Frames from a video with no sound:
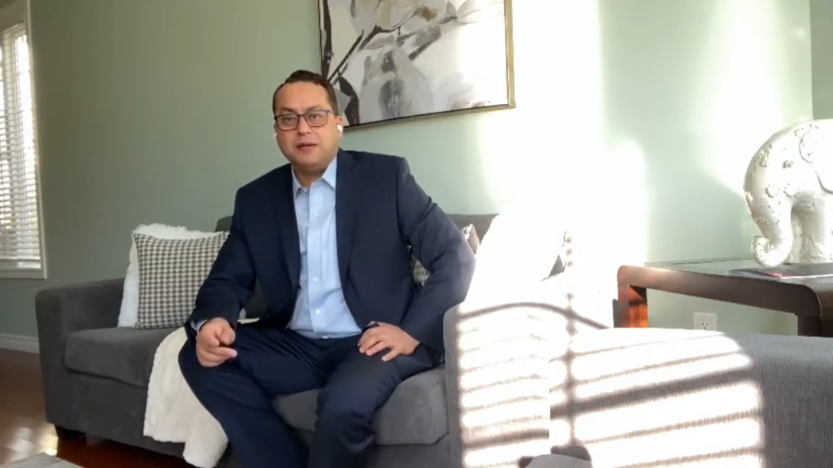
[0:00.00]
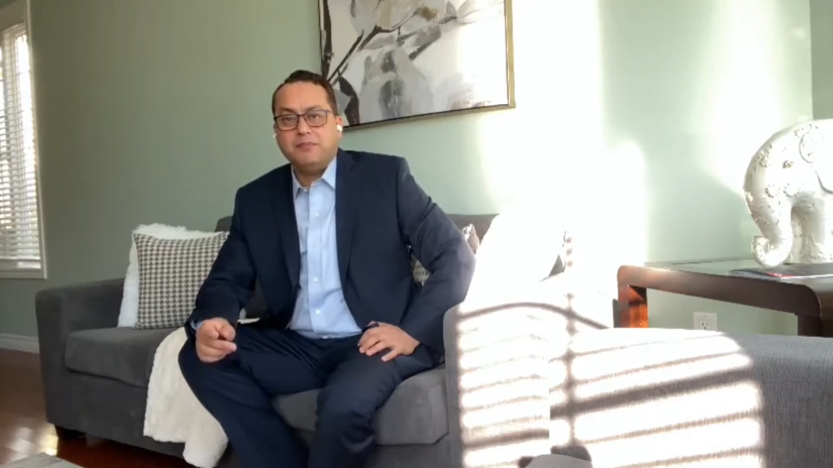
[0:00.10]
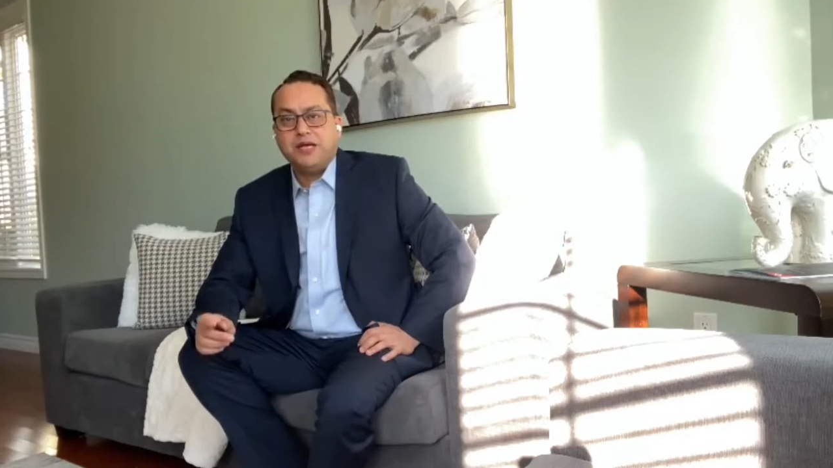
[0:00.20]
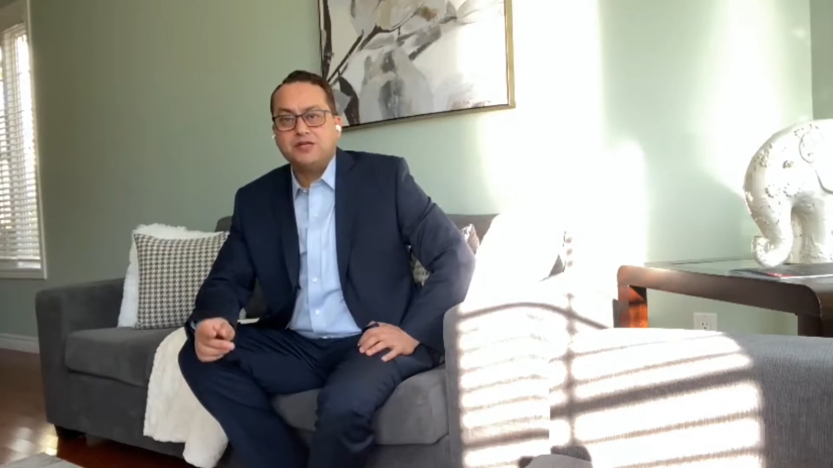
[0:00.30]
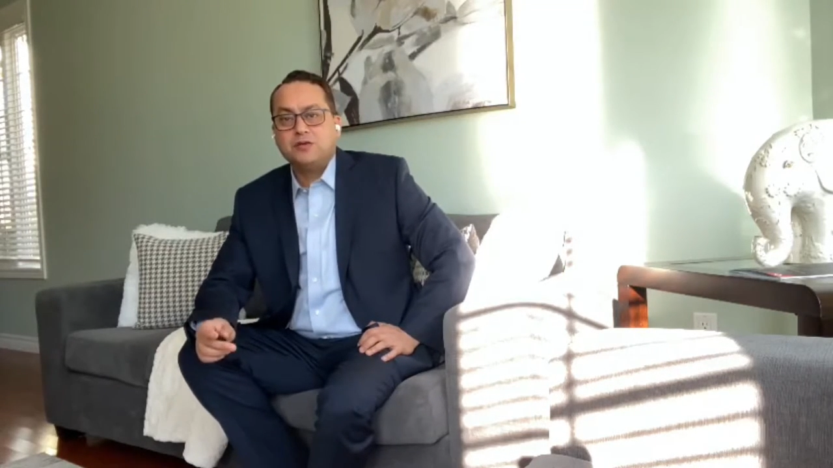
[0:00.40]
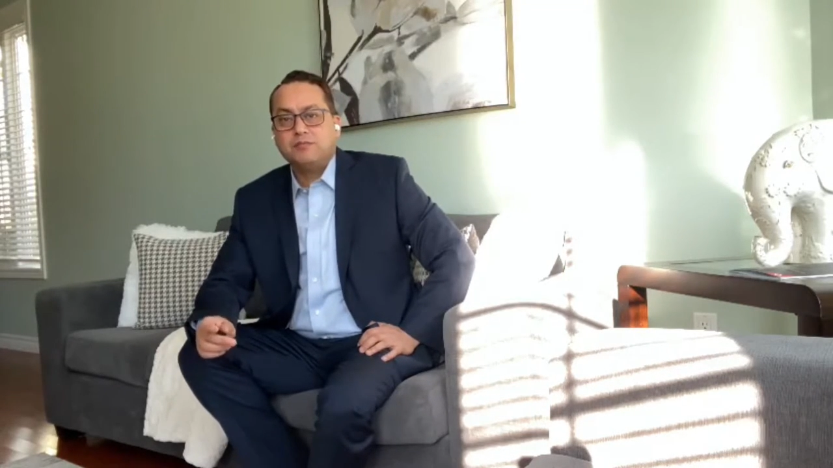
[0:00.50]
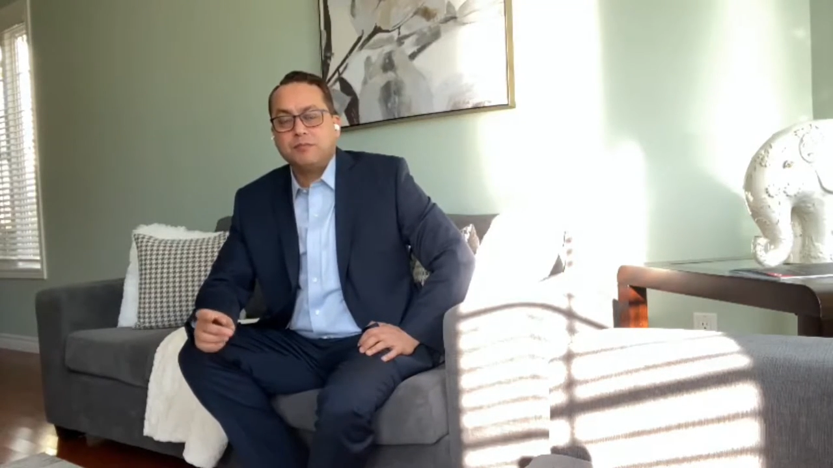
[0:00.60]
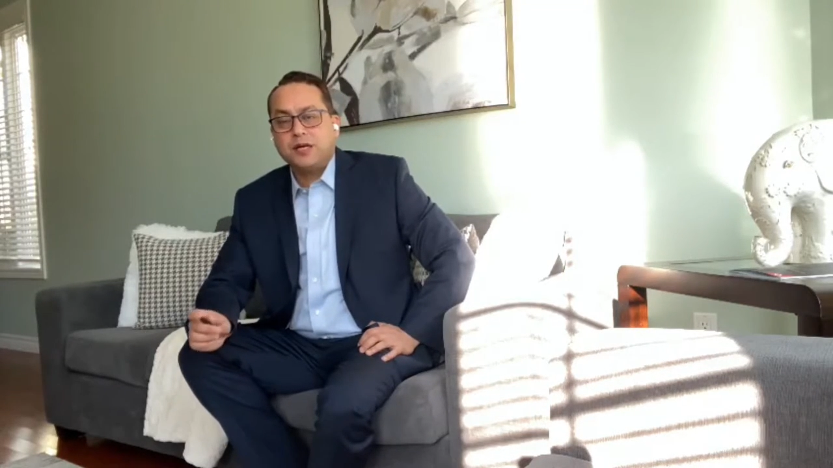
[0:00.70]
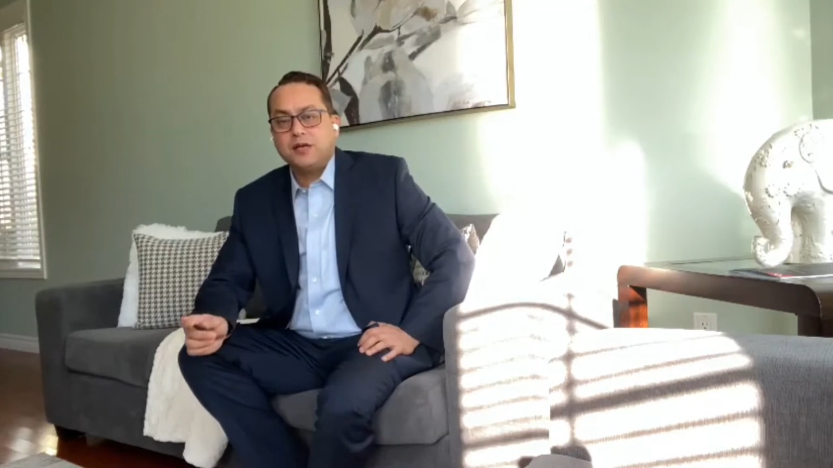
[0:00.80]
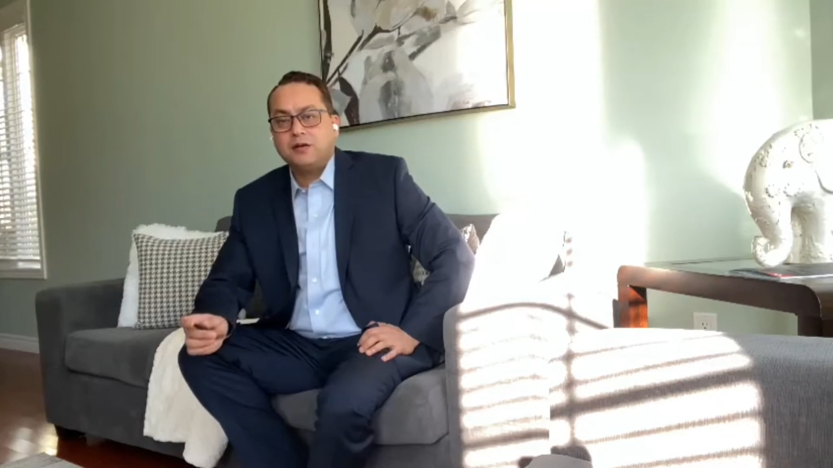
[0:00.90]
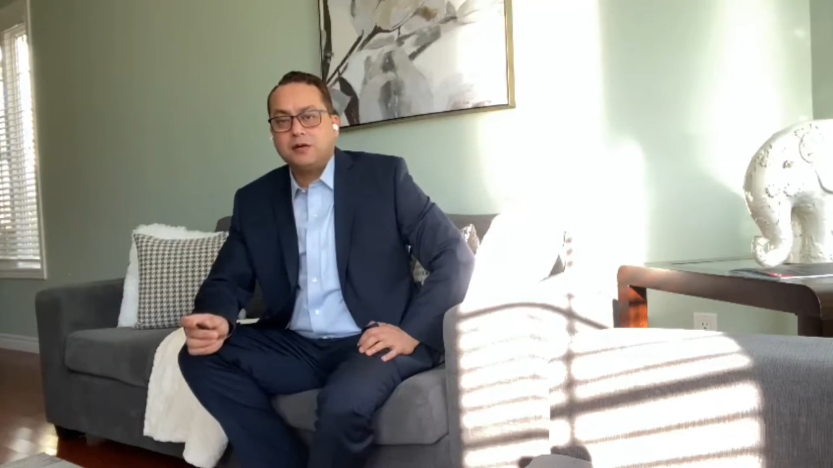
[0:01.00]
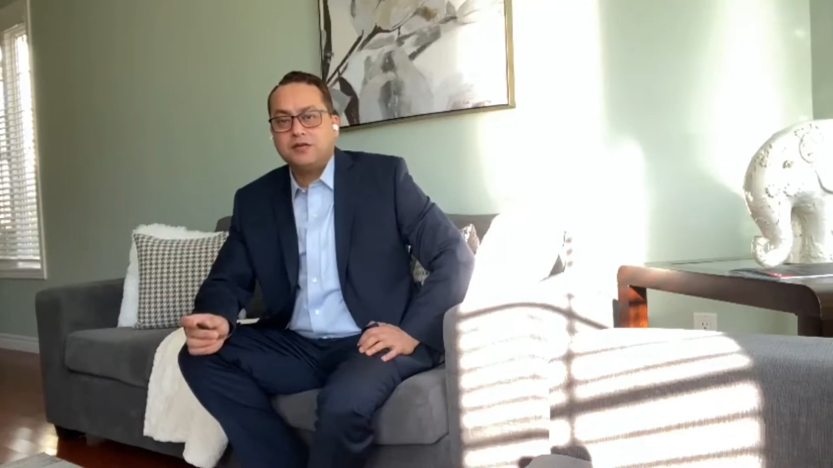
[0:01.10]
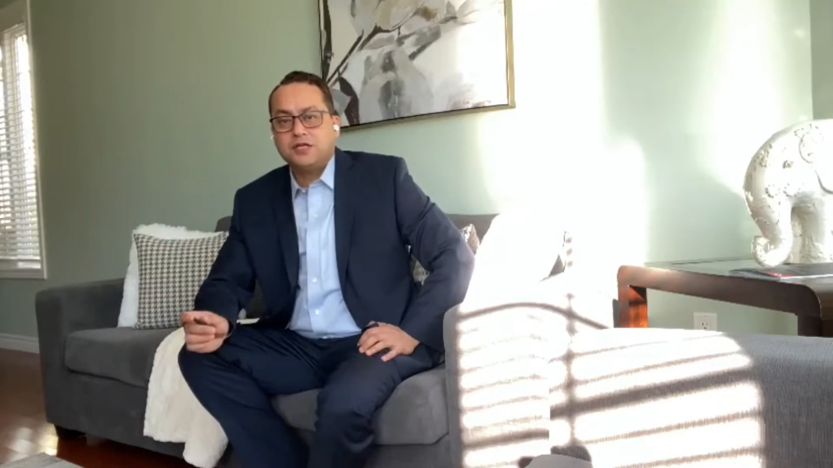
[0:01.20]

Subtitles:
based on particular